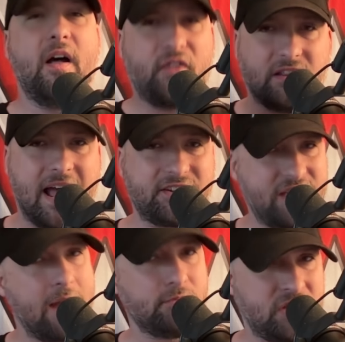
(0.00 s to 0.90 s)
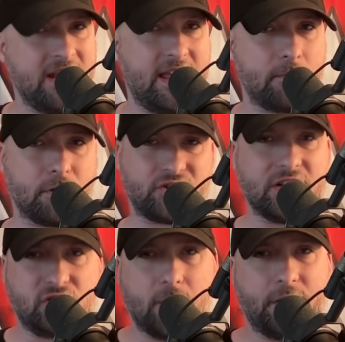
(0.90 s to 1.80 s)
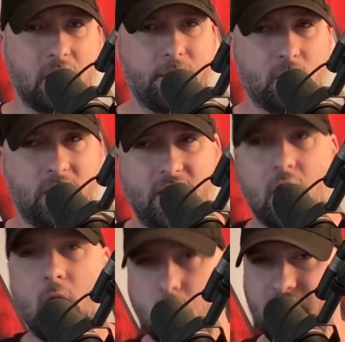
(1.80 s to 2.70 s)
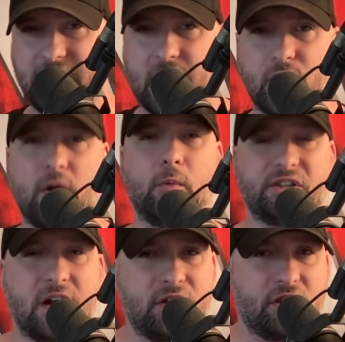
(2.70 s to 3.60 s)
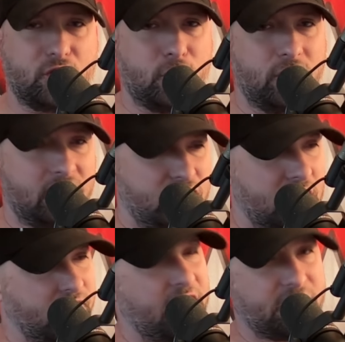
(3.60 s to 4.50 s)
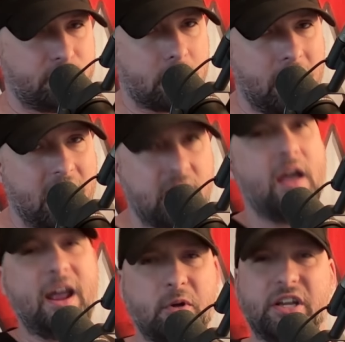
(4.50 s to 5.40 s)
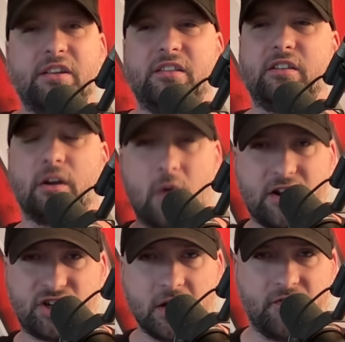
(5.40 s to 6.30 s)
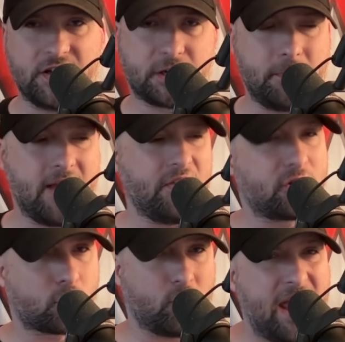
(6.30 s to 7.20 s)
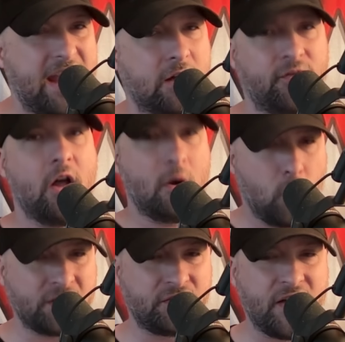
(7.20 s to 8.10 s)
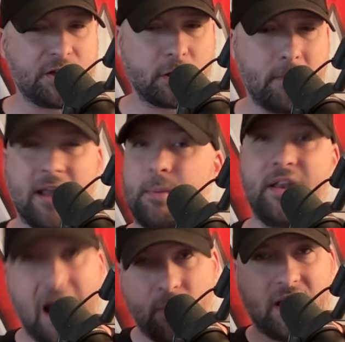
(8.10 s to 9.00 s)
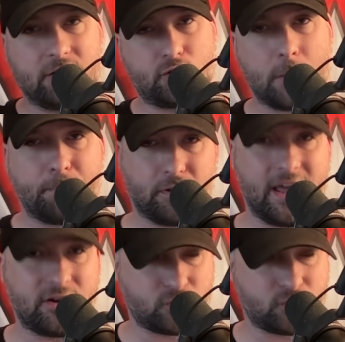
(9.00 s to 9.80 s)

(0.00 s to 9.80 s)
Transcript: the last time Dean Ambrose and WWE were together, it was under the tutelage of Vince McMahon. It was under the direction of Vince McMahon. The creative was Vince McMahon, but now we got Triple H